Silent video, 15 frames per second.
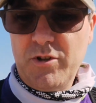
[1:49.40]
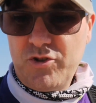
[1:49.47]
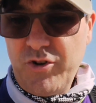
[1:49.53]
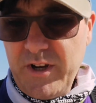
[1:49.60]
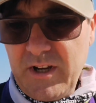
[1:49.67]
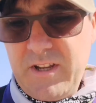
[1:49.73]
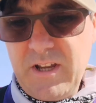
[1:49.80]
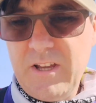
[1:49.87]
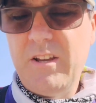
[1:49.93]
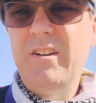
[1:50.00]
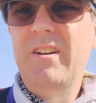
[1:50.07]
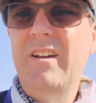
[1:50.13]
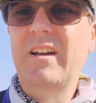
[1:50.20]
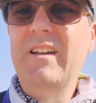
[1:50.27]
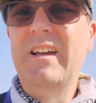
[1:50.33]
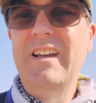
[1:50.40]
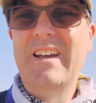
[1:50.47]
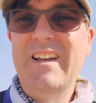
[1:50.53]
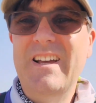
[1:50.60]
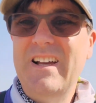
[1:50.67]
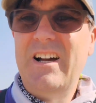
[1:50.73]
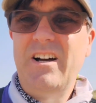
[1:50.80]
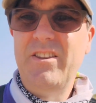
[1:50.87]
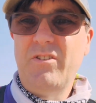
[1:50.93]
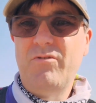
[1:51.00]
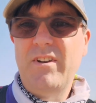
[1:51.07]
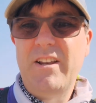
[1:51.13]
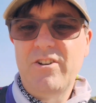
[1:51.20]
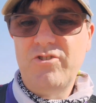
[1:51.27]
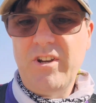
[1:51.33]
that drink. I'm not
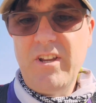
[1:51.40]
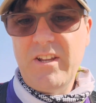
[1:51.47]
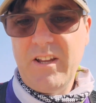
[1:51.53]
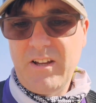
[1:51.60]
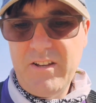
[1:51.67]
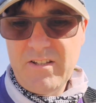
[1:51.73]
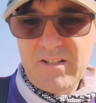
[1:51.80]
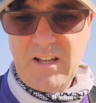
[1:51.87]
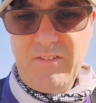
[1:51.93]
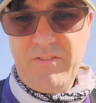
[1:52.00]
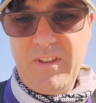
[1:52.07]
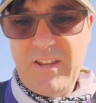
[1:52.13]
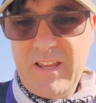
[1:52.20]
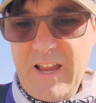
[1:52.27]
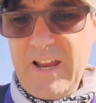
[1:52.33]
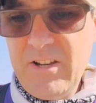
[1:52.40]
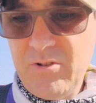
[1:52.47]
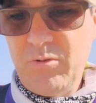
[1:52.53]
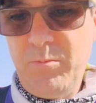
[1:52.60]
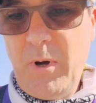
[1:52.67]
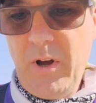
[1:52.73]
really a drinker. I used to have the occasional